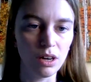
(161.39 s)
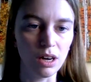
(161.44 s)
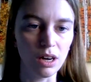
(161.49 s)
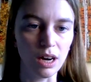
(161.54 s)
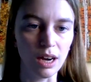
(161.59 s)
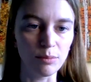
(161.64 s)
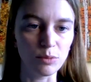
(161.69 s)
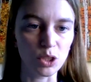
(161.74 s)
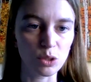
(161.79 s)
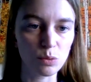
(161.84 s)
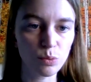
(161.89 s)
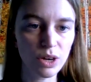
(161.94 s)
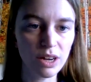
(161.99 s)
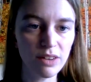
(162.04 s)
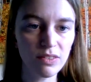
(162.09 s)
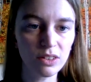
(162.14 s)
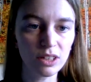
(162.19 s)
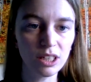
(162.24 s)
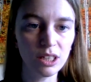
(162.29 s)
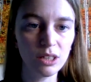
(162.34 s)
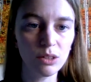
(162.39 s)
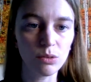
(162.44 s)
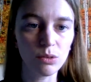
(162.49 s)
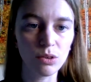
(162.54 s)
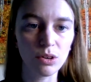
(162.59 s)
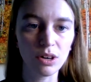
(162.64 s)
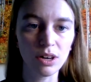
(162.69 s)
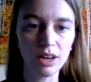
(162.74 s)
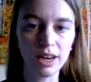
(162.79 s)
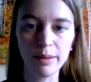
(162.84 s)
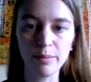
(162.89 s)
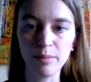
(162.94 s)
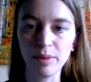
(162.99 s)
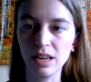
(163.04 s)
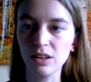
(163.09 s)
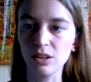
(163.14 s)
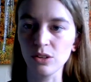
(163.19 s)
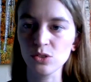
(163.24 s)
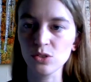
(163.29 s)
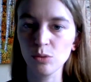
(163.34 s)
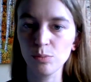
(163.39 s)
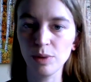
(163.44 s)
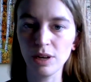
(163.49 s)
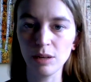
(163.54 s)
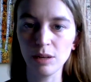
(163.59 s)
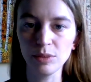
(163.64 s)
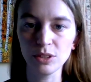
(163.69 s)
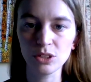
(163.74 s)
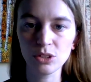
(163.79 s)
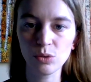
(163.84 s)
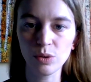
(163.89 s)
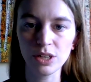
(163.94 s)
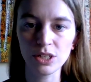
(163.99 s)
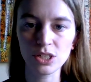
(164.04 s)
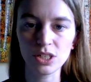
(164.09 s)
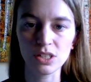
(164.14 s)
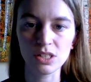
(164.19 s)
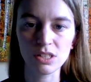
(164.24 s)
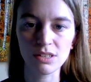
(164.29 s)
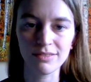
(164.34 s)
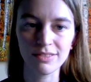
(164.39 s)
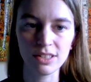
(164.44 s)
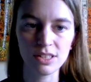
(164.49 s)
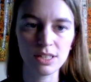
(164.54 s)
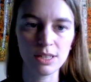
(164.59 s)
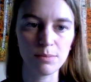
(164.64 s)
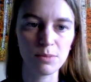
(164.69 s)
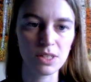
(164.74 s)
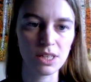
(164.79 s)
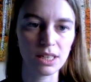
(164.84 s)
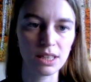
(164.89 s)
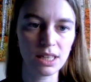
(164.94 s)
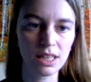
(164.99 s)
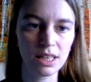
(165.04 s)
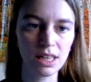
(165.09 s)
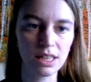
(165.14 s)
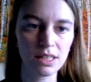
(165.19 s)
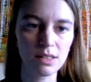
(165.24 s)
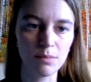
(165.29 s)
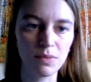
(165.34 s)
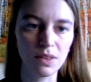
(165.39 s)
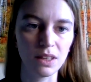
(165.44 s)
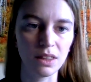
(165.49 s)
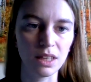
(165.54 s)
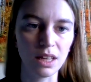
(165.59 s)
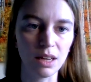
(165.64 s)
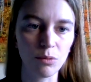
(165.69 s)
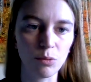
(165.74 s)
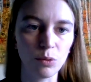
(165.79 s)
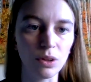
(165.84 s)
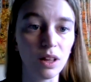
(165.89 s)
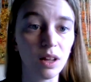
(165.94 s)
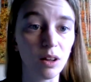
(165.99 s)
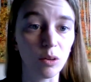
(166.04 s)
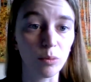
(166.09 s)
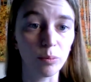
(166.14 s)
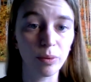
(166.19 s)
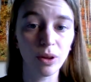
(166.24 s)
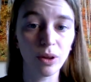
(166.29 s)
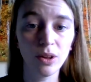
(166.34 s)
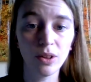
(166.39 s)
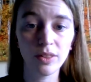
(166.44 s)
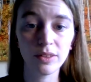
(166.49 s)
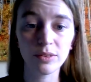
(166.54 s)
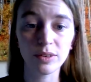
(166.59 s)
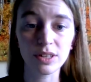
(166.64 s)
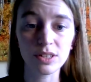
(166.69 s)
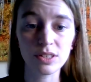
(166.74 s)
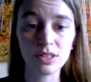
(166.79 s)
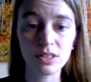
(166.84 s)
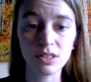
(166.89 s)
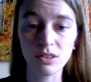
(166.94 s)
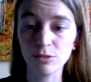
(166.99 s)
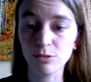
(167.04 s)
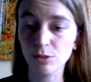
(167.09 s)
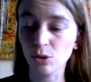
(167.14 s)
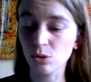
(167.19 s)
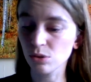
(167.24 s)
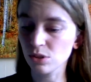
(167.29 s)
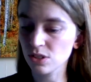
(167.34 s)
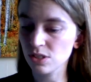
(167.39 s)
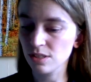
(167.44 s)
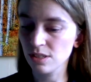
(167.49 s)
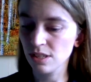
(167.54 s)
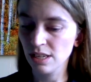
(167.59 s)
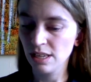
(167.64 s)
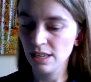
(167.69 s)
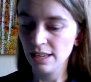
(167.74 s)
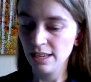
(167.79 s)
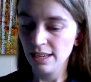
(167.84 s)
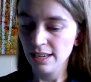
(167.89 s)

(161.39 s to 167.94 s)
um, just privately, or I may also publish questions if it seems like that's something that will help the rest of the folks.